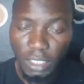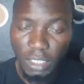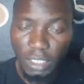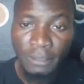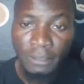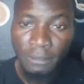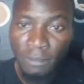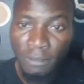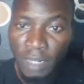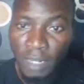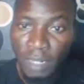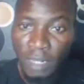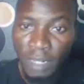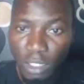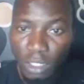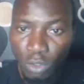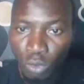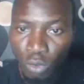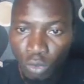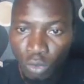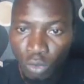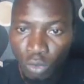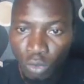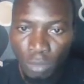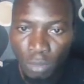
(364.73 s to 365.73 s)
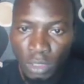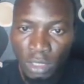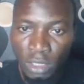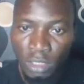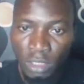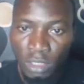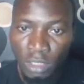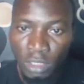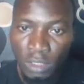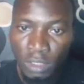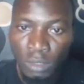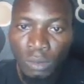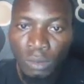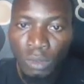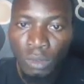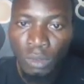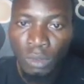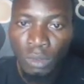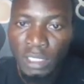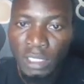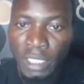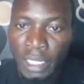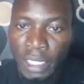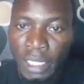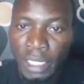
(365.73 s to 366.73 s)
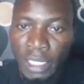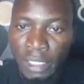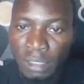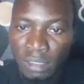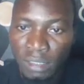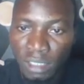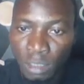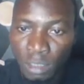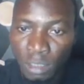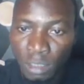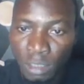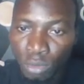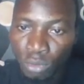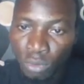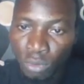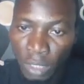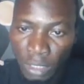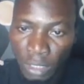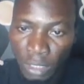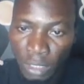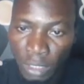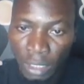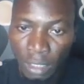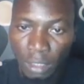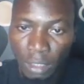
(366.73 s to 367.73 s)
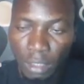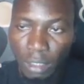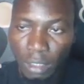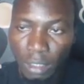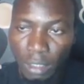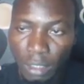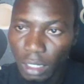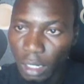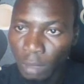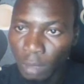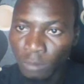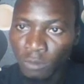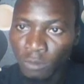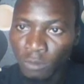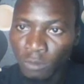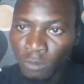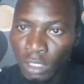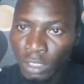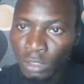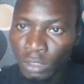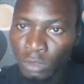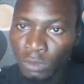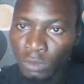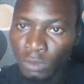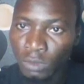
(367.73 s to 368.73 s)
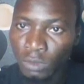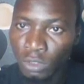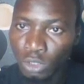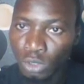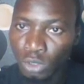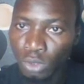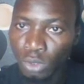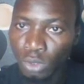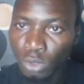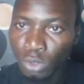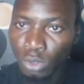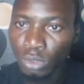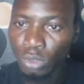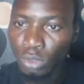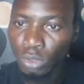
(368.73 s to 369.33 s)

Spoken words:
The very low competitive keywords here is ebook writer. I'm very low for sure.